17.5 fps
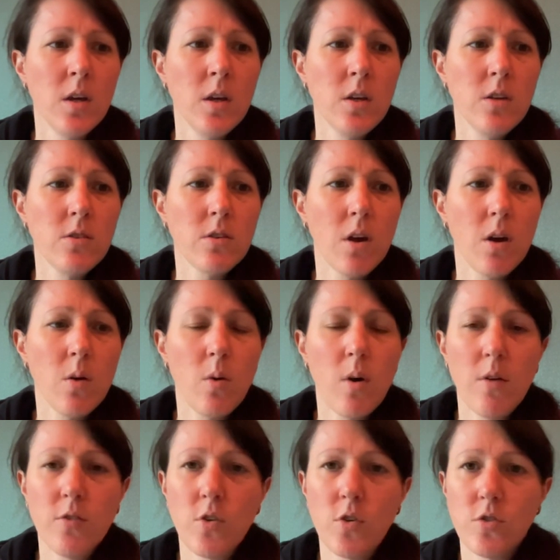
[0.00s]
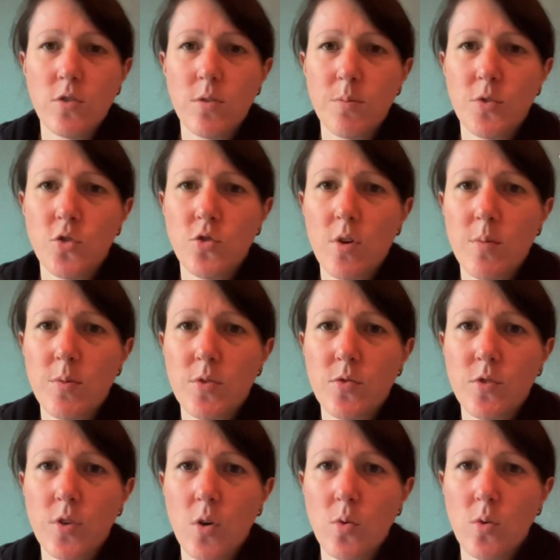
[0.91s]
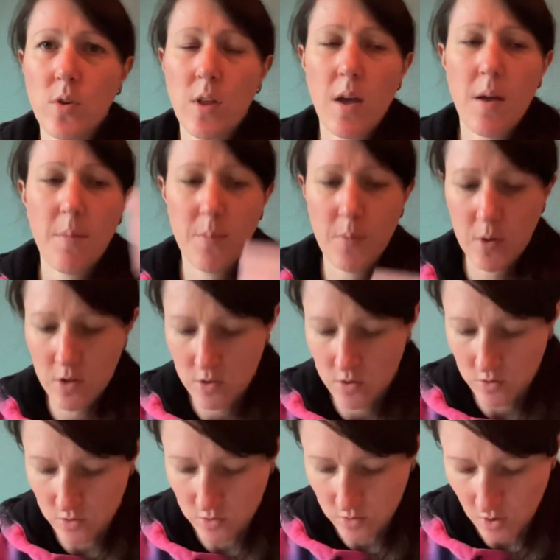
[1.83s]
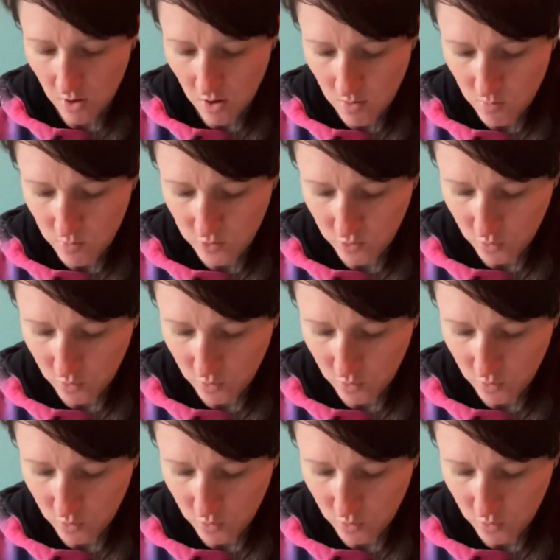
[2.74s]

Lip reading: So I've got some strips of solder there because I was